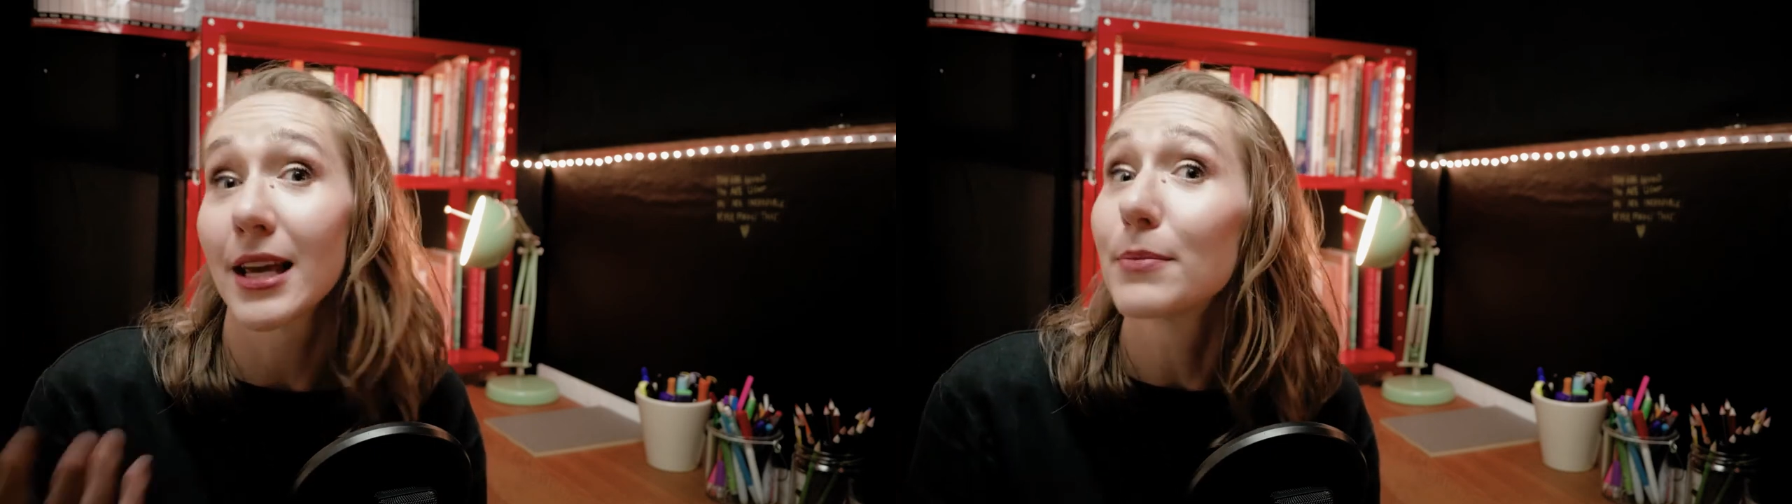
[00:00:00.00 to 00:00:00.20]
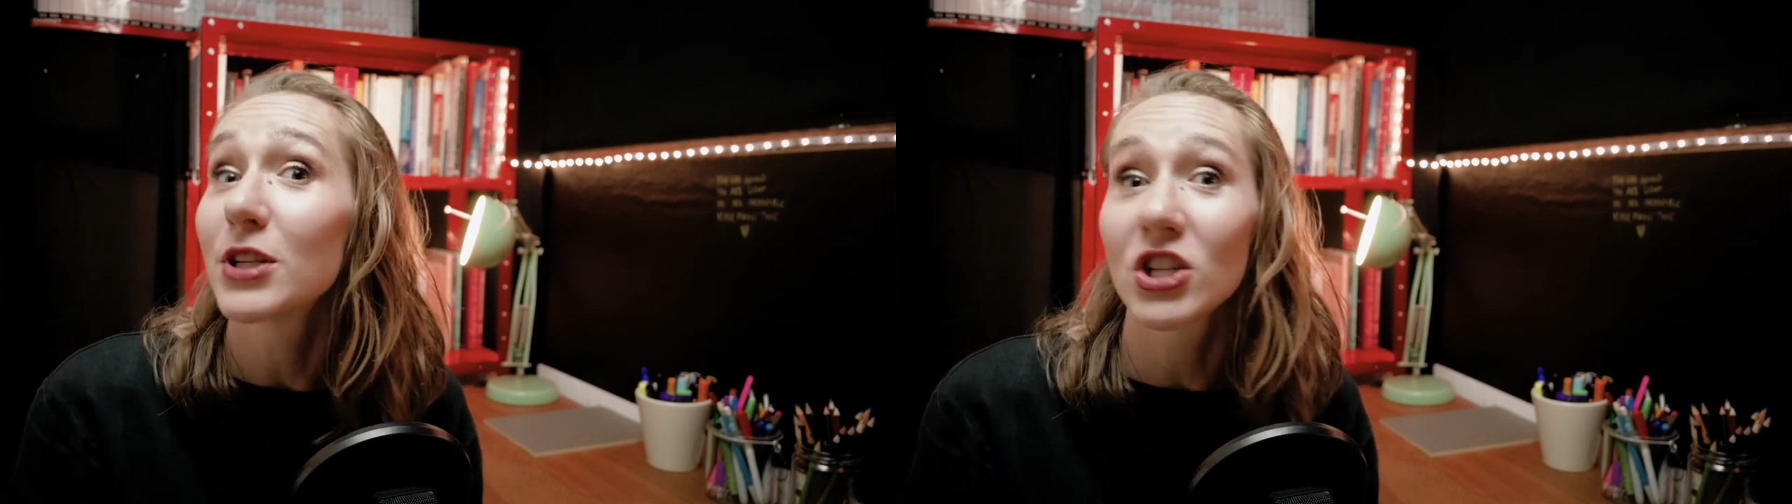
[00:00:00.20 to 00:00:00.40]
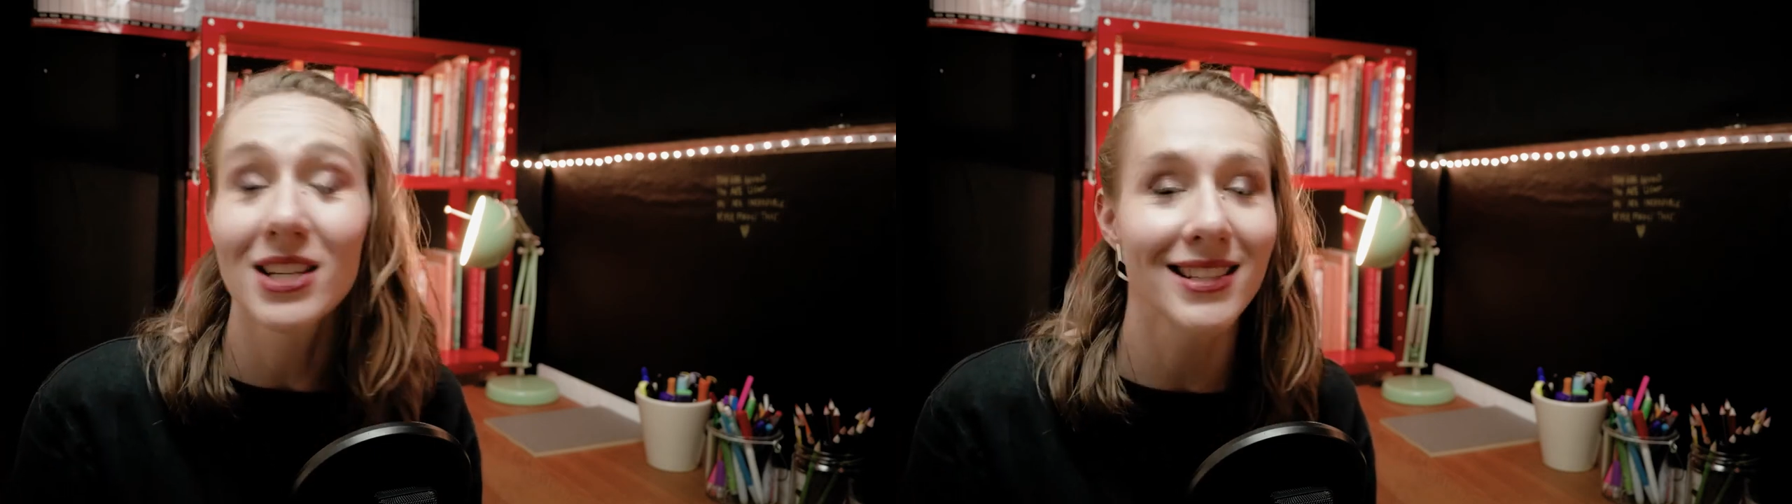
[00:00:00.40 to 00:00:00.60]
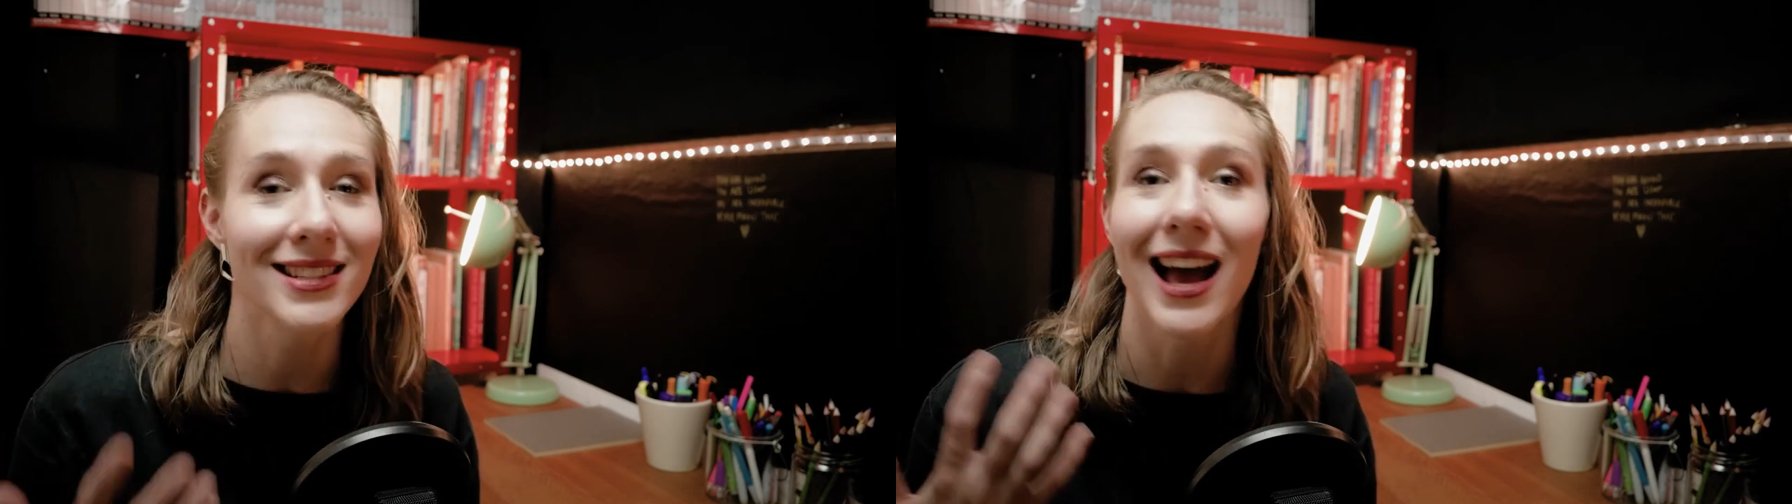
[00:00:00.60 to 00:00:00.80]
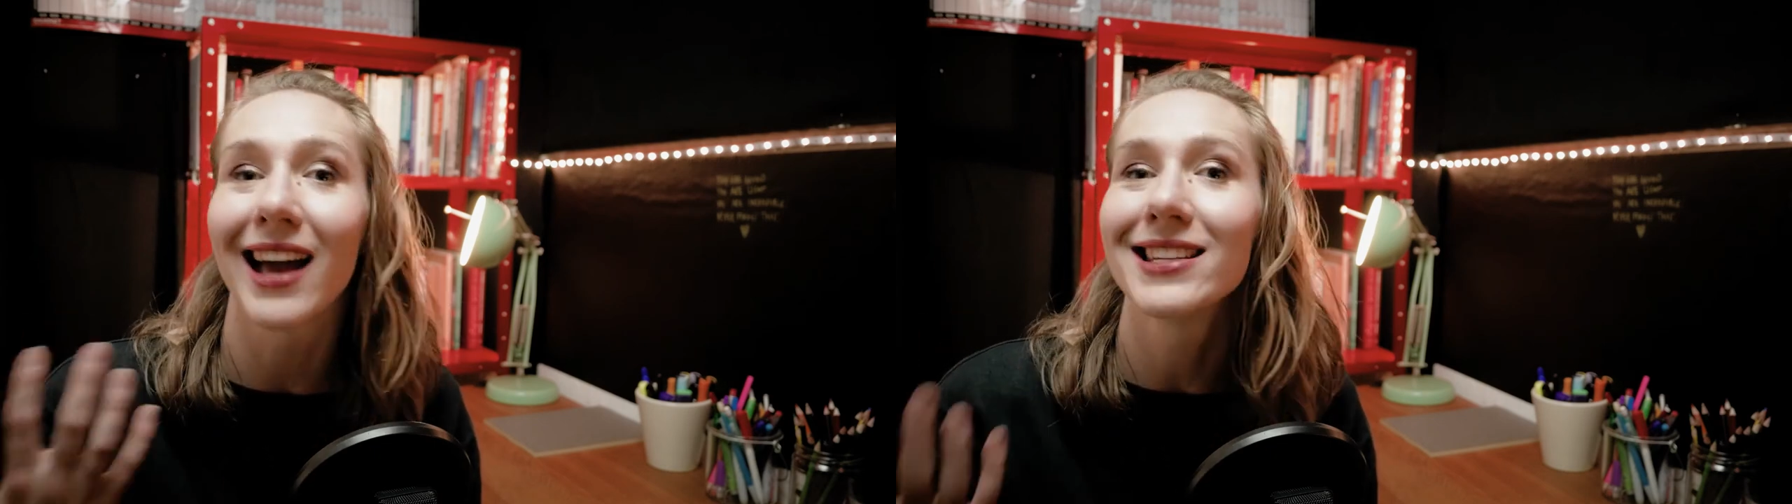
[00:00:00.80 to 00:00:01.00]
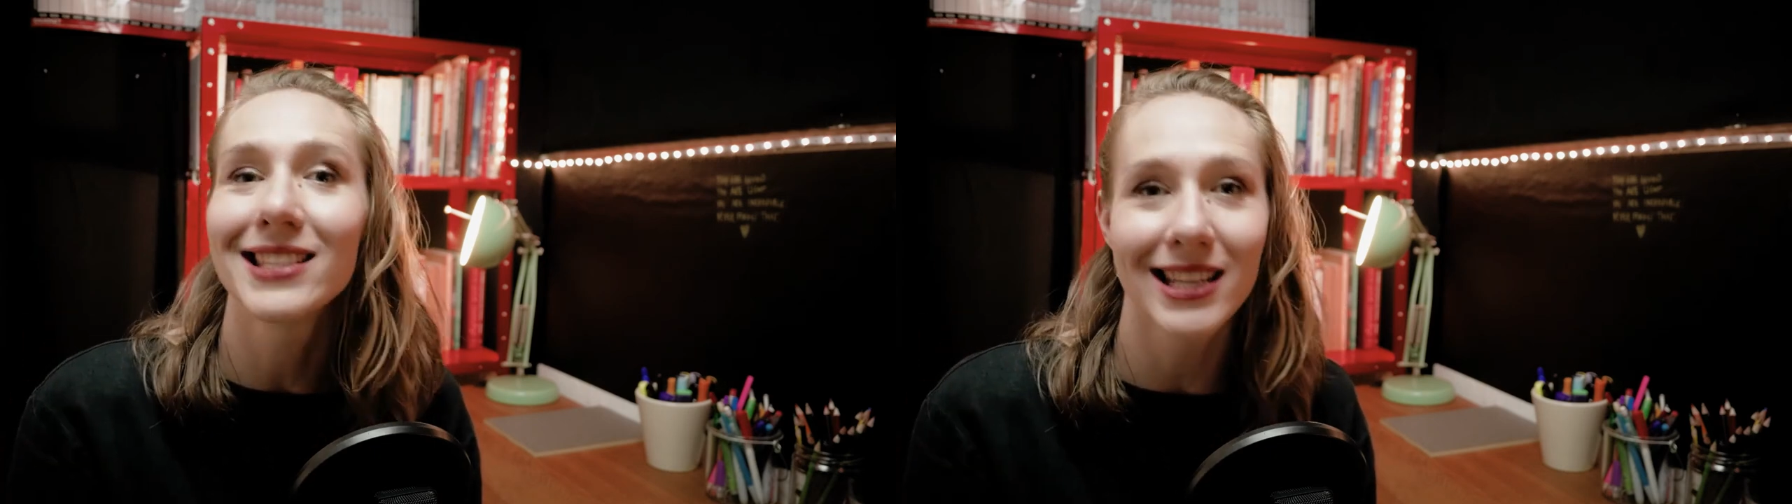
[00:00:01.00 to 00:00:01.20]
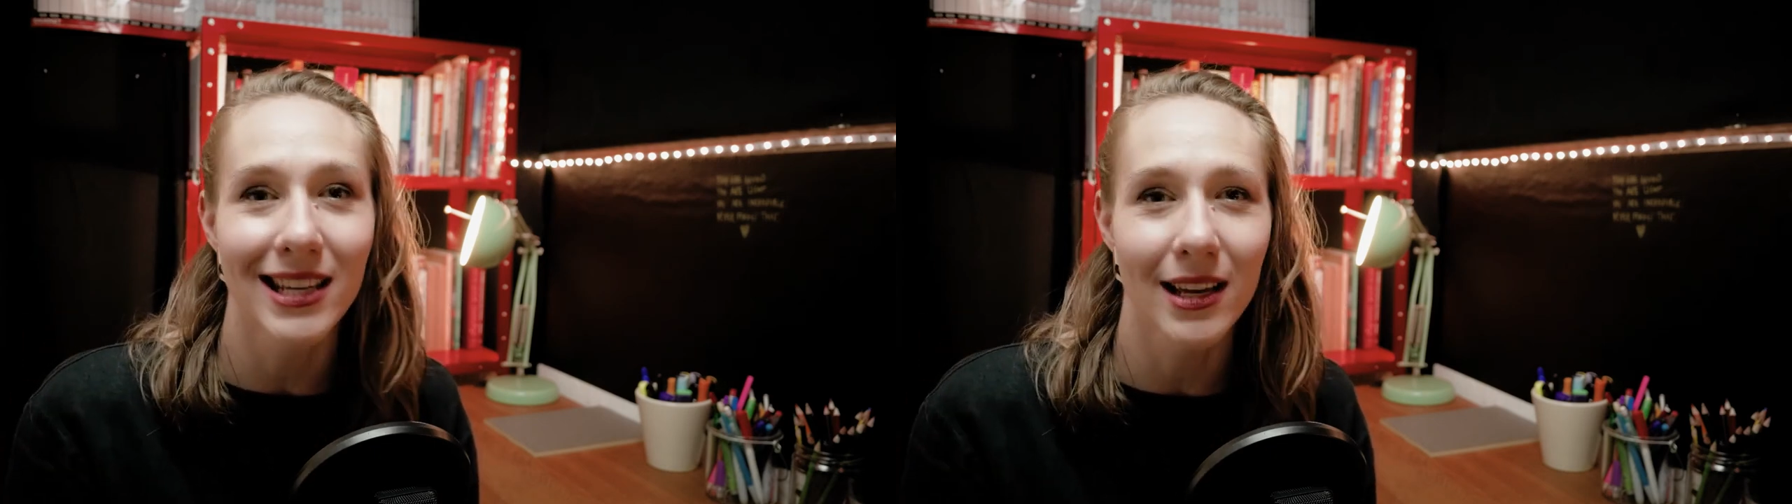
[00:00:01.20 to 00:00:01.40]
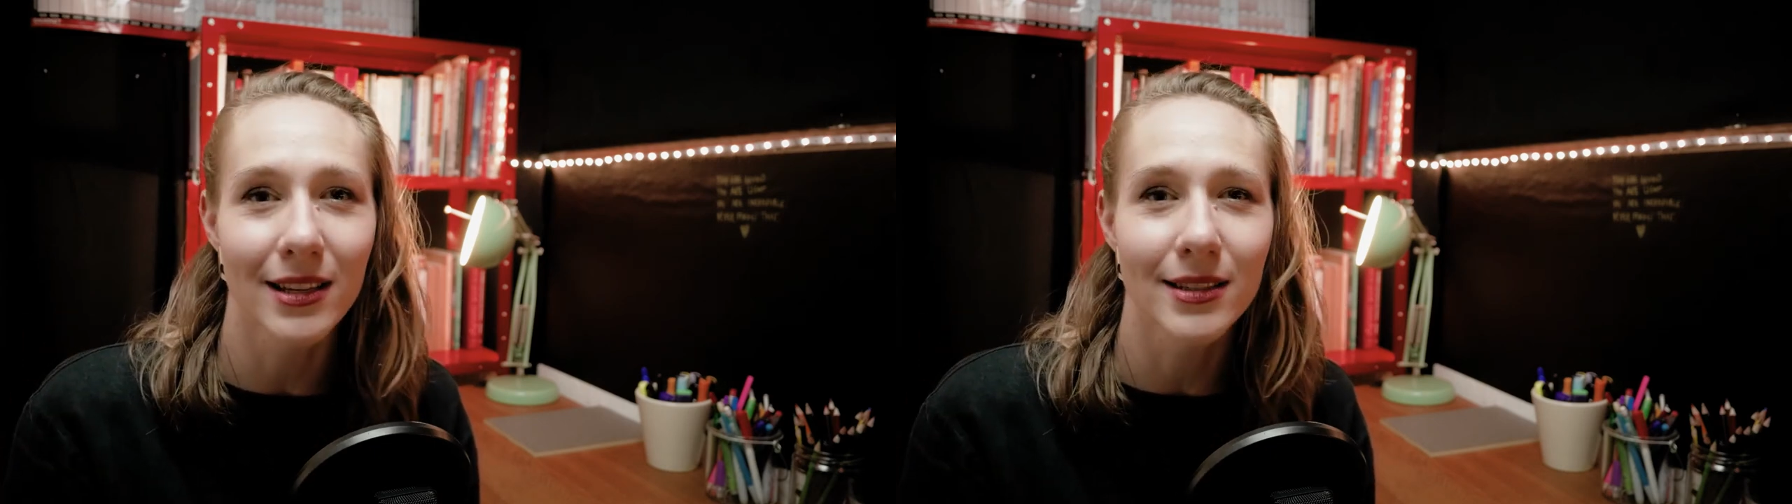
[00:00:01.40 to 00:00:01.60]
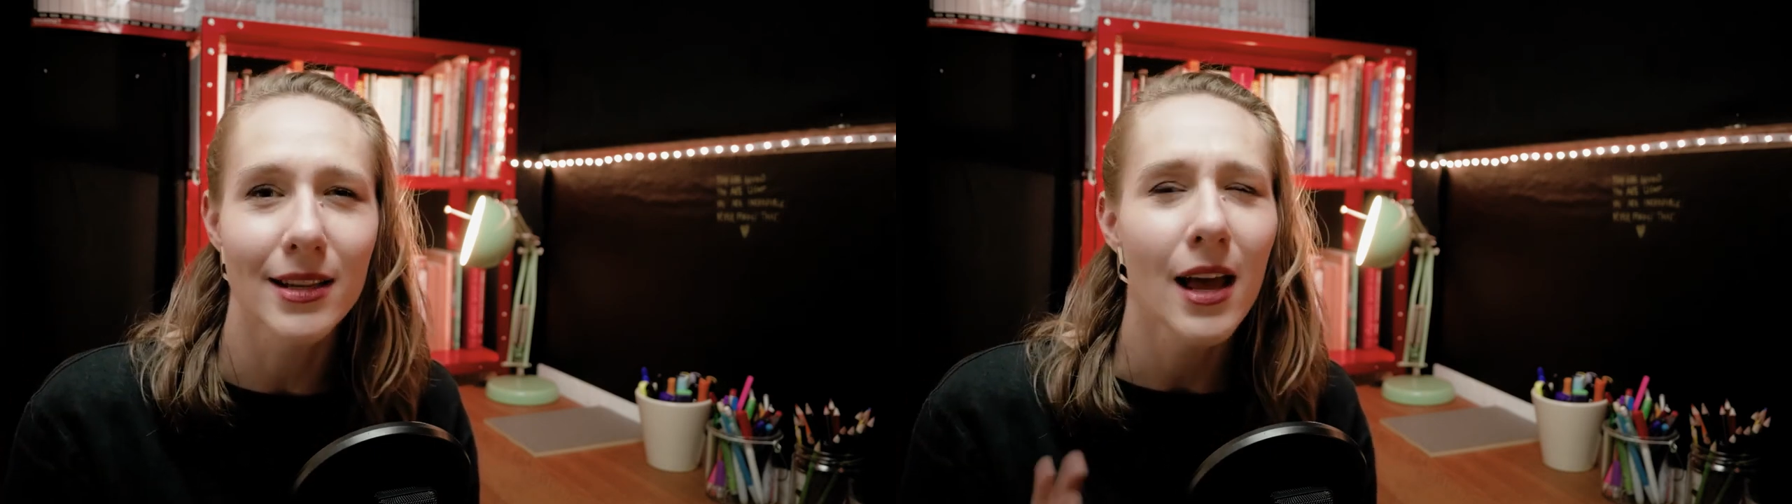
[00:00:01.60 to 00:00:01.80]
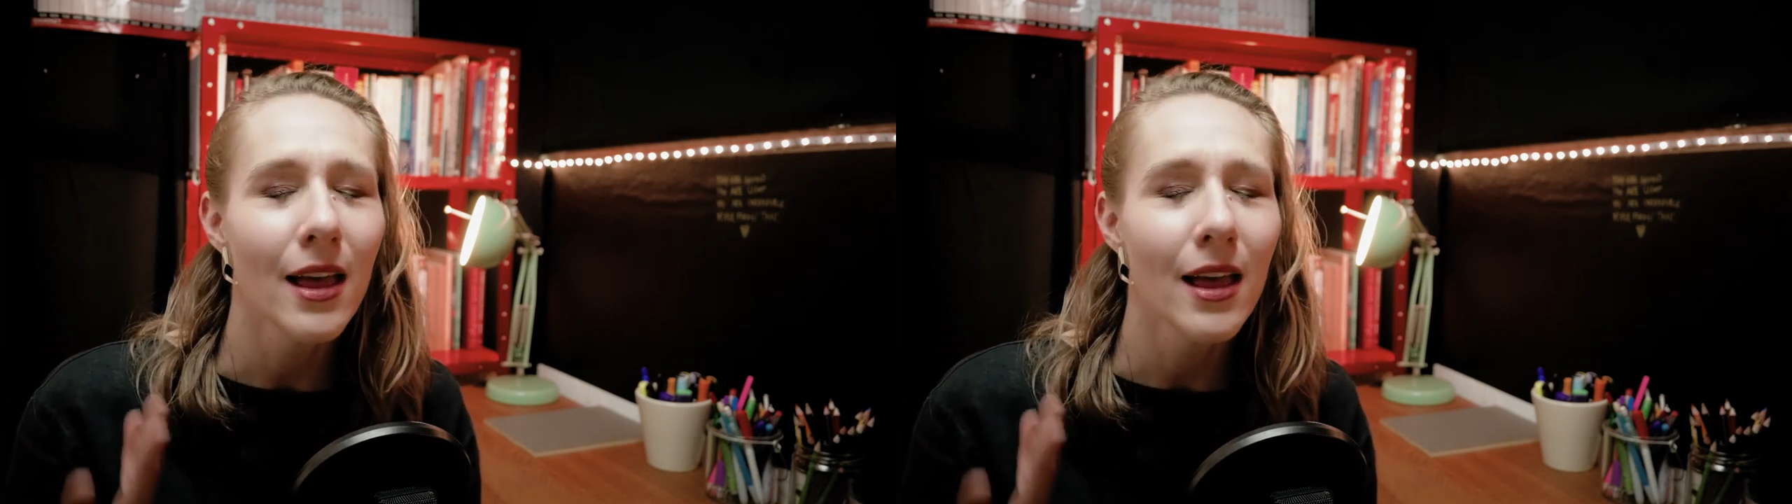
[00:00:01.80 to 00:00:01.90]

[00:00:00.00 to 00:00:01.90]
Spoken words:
images, ideas